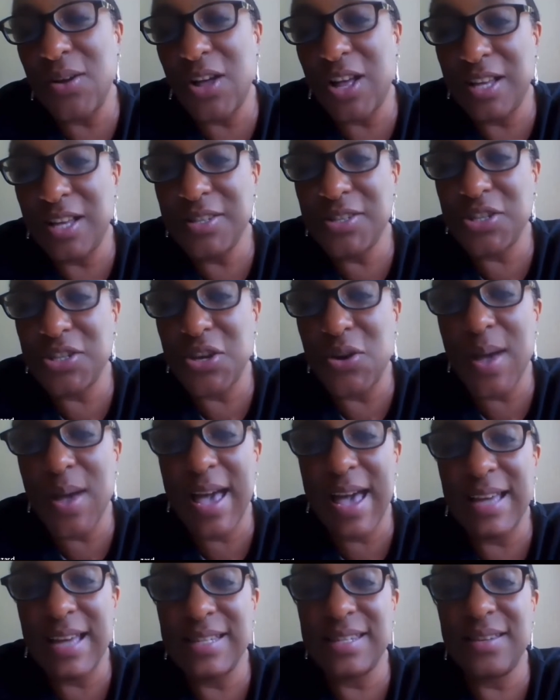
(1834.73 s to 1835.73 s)
also
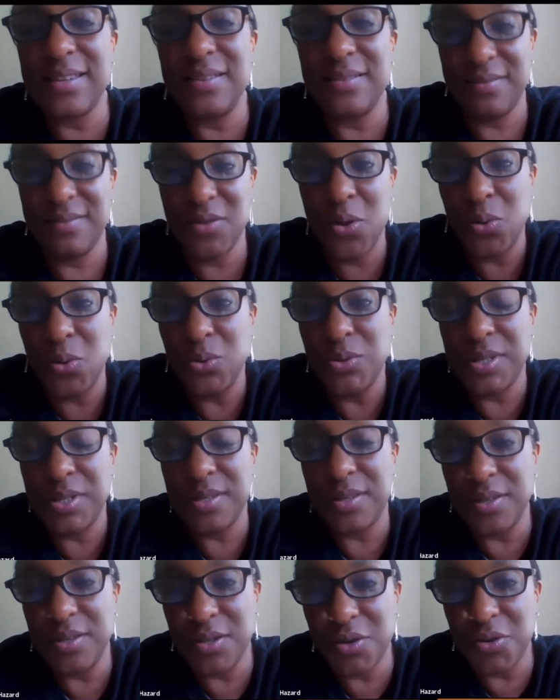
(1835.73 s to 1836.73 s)
holds
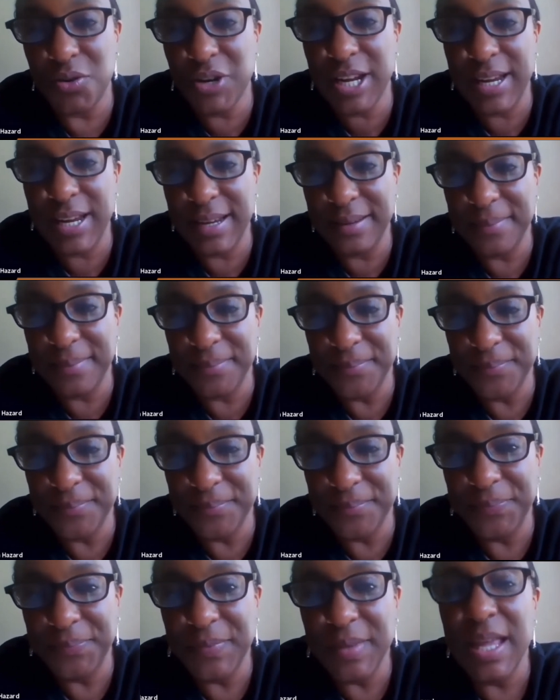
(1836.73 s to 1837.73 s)
the degree.
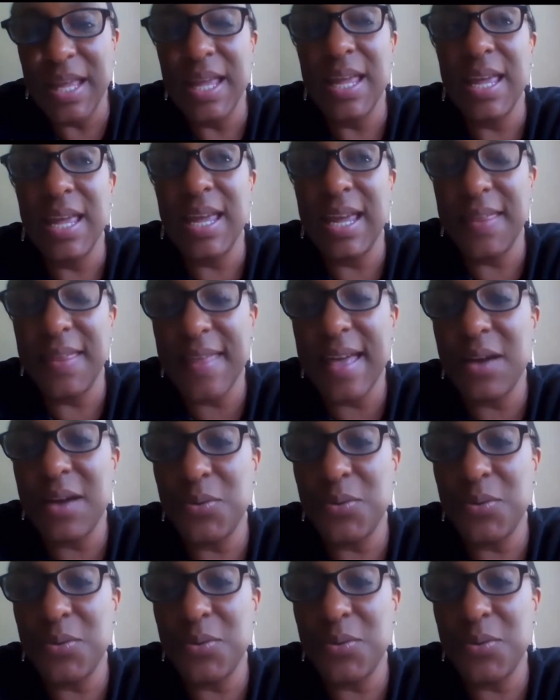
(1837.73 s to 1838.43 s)
And that